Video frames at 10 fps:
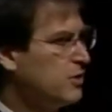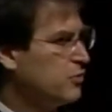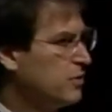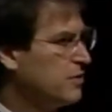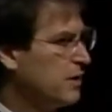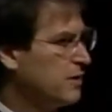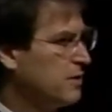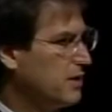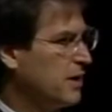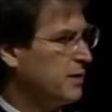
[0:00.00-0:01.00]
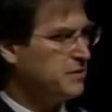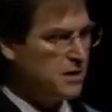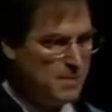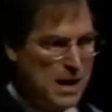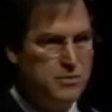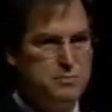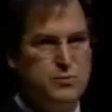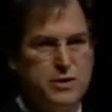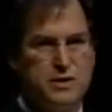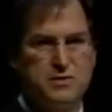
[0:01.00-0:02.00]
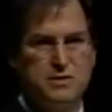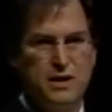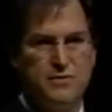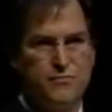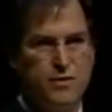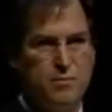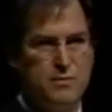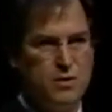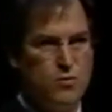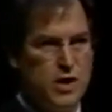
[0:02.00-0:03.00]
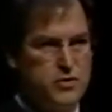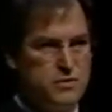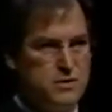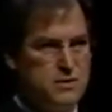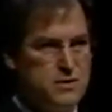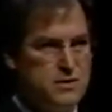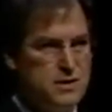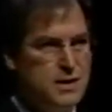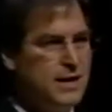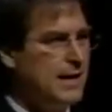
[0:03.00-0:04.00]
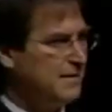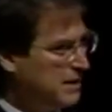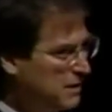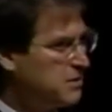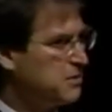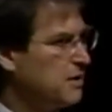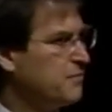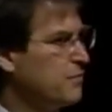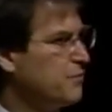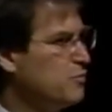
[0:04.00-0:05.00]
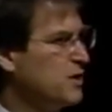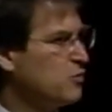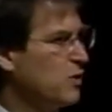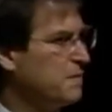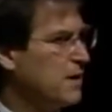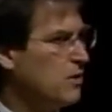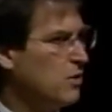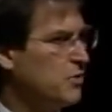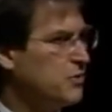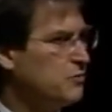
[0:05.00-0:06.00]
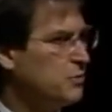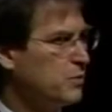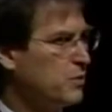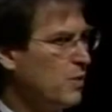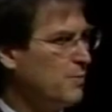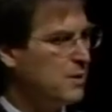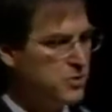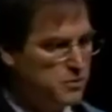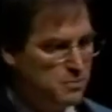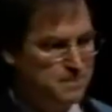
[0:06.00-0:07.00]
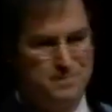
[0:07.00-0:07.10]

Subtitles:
could come out and be with us today from Washington, D.C., and tell us for a few minutes what they are also doing with WebObjects.